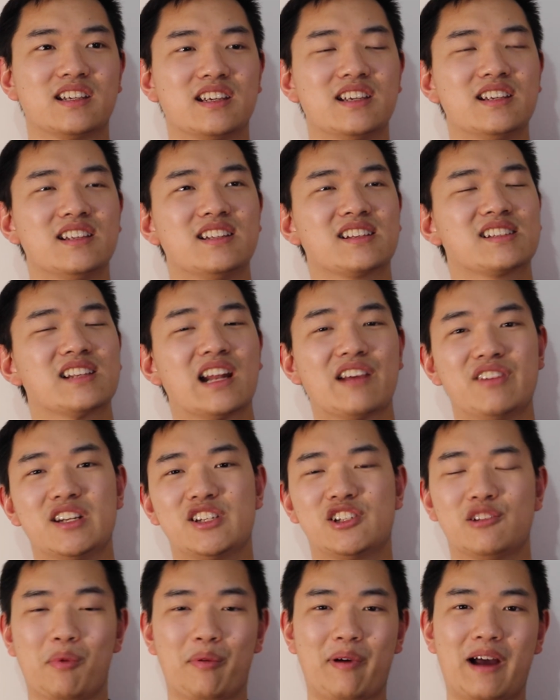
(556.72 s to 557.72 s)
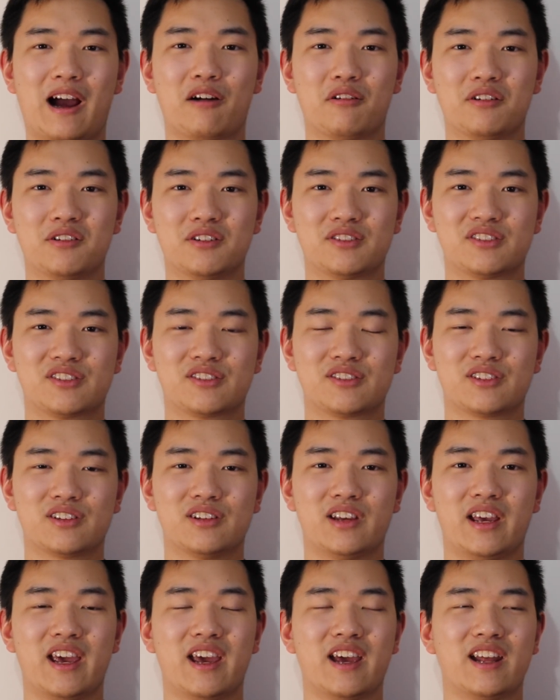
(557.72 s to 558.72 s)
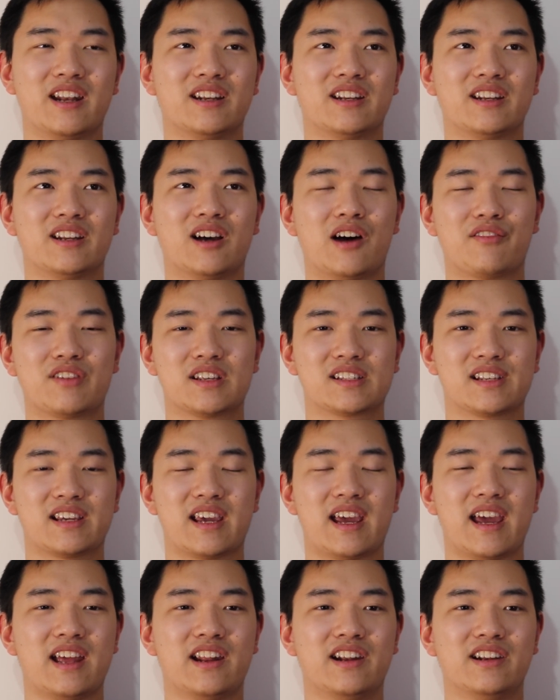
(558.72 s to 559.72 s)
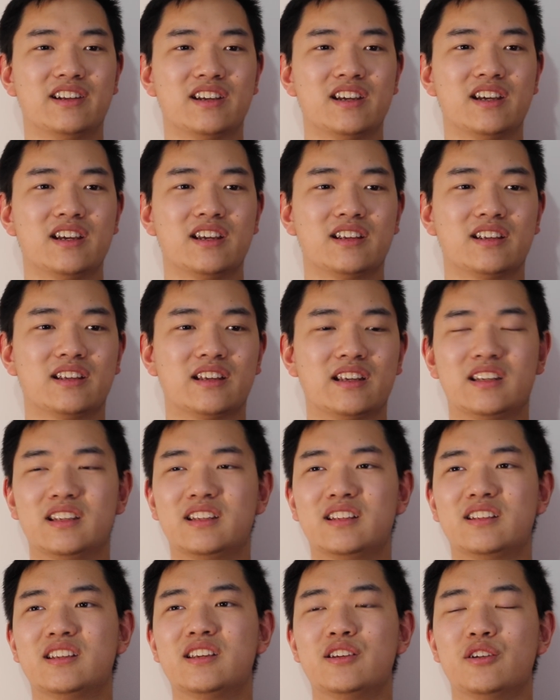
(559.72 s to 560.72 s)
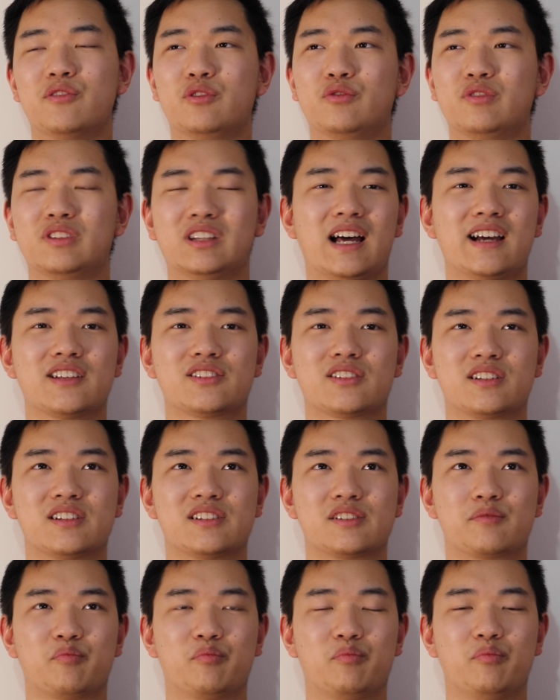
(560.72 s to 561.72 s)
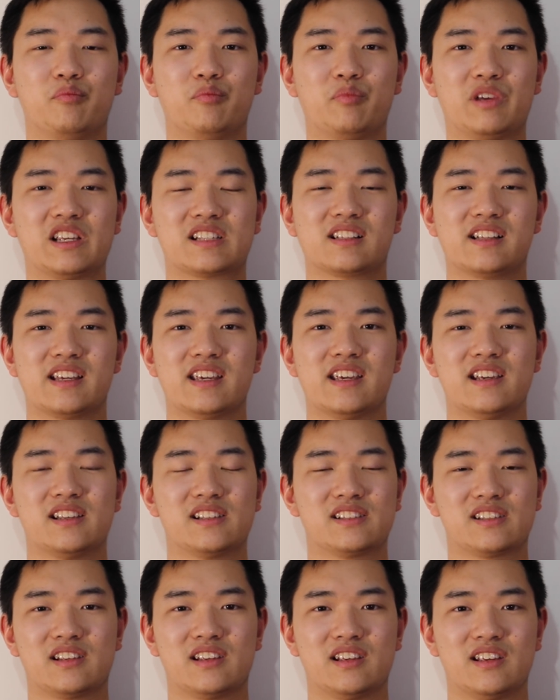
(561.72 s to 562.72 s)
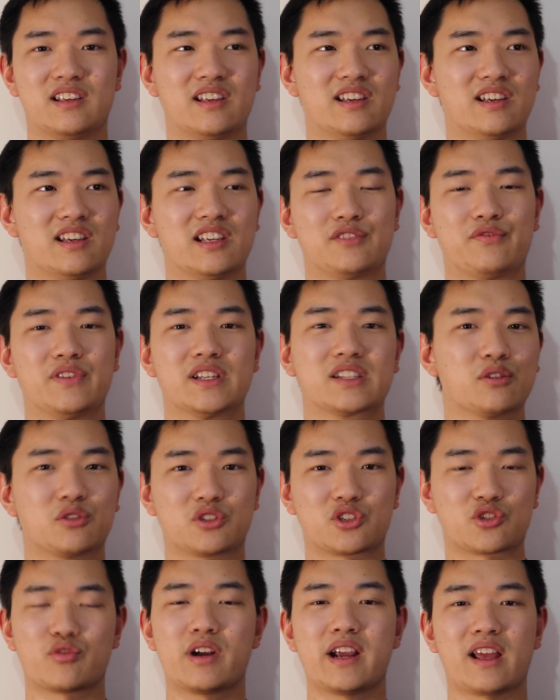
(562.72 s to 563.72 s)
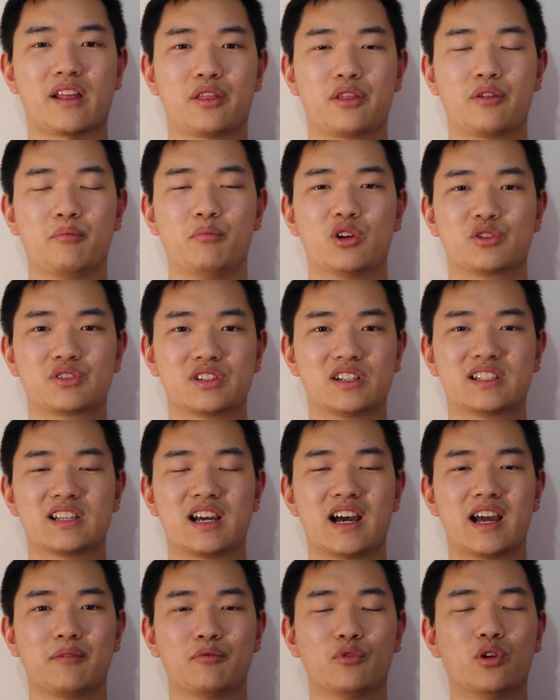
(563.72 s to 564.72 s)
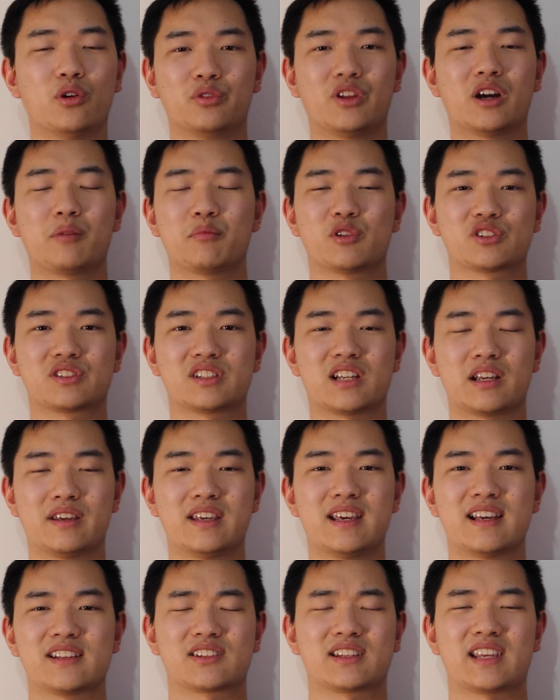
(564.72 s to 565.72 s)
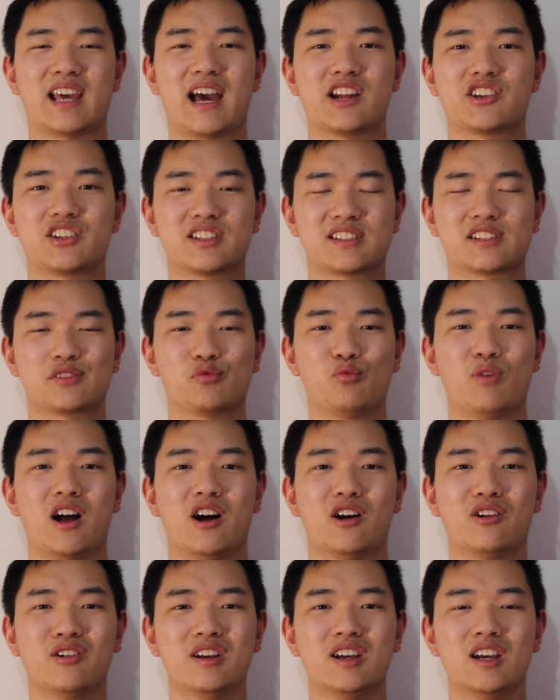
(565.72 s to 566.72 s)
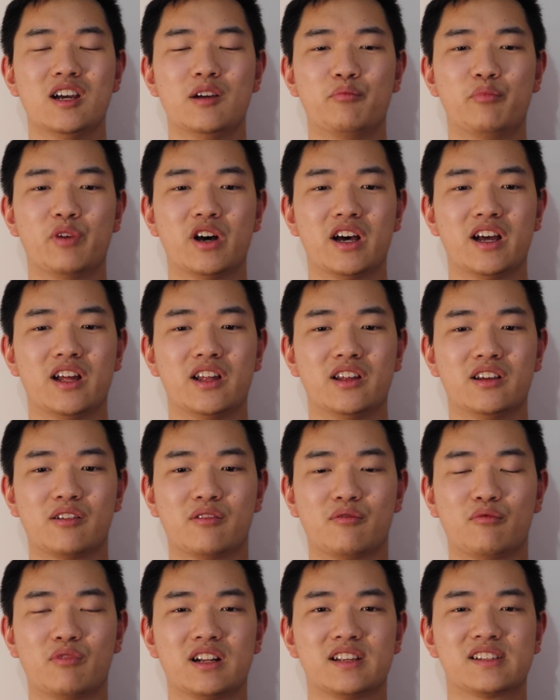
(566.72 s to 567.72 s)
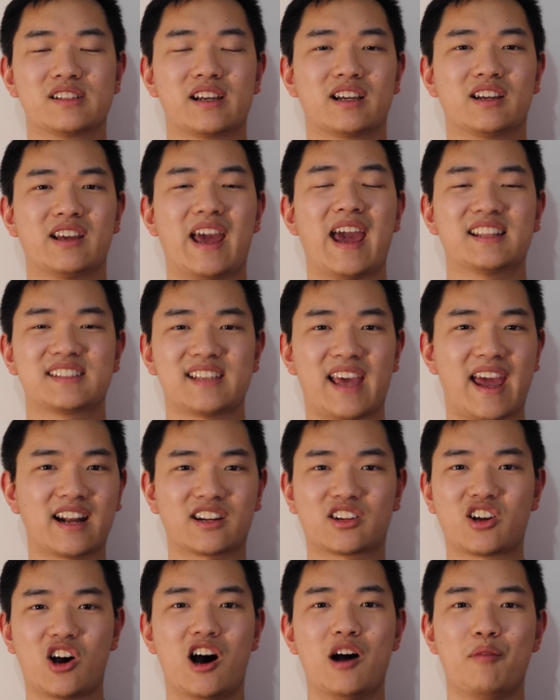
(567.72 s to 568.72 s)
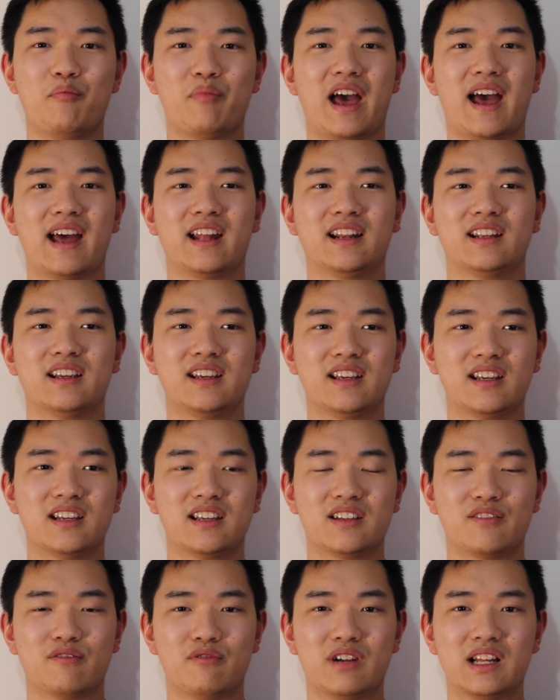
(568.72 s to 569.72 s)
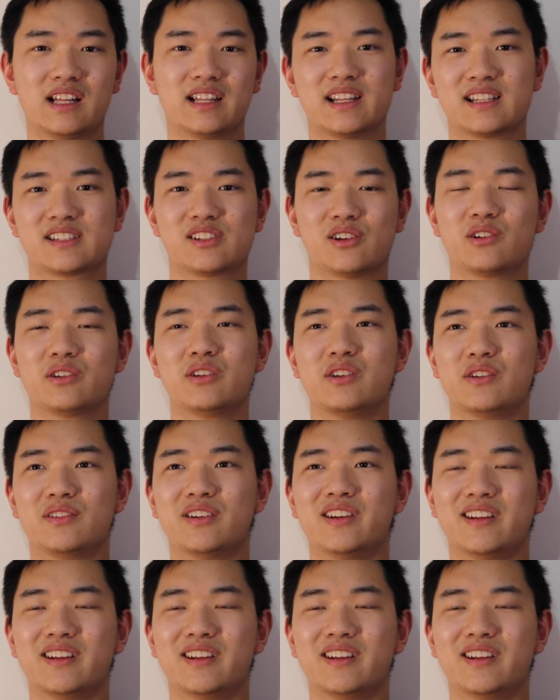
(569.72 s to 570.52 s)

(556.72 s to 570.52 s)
he doesn't have any superpowers, and obviously, and he, he relies on his basically his his physical strength most of the time. Well, not most of the time. He has gadgets as well, but when he's like hand to hand combat, really that's all you